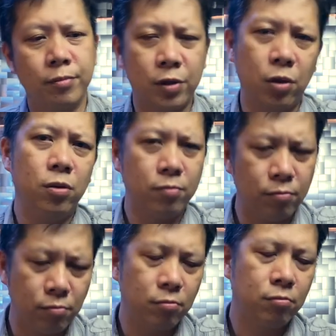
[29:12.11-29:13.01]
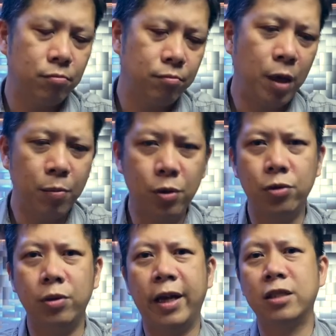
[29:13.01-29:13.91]
So maybe you
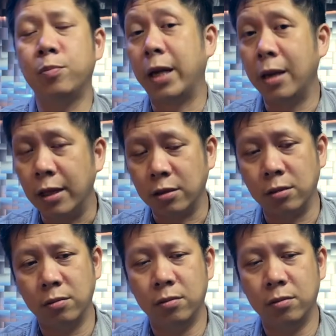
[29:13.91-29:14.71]
should expect less